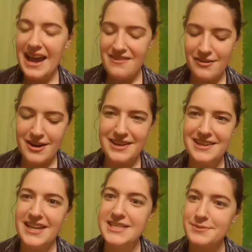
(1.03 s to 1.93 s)
Hi
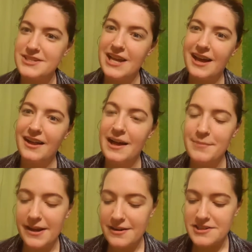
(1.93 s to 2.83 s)
everyone, it's Rochelle. I'm
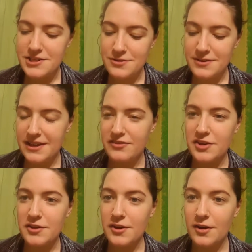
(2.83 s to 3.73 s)
here to give
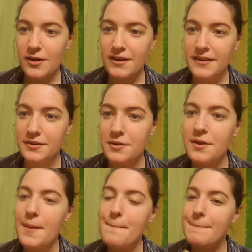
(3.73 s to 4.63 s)
you your
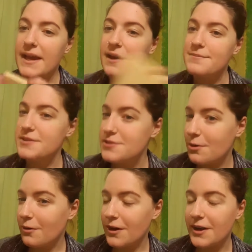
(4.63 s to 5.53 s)
little makeup
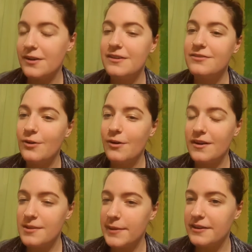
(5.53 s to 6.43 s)
tutorial
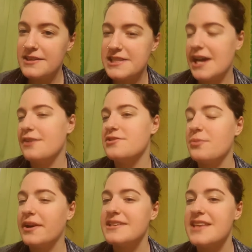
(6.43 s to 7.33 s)
for the Millard South
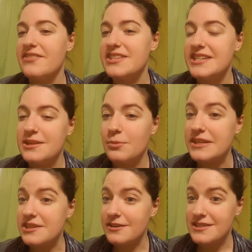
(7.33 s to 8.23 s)
2017
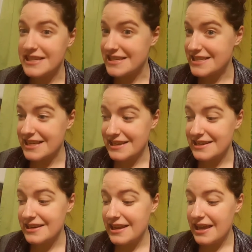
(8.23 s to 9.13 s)
winter
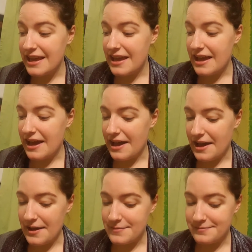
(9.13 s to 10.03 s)
season.
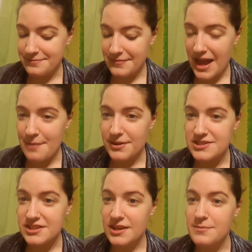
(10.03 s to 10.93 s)
I'm
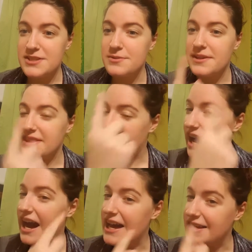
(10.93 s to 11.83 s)
just going to be doing the
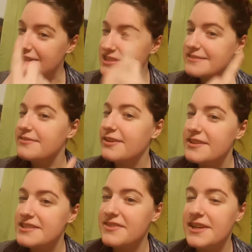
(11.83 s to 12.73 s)
eyes for
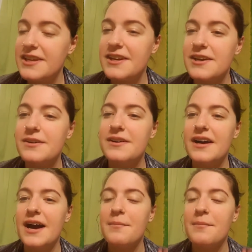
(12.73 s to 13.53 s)
this video.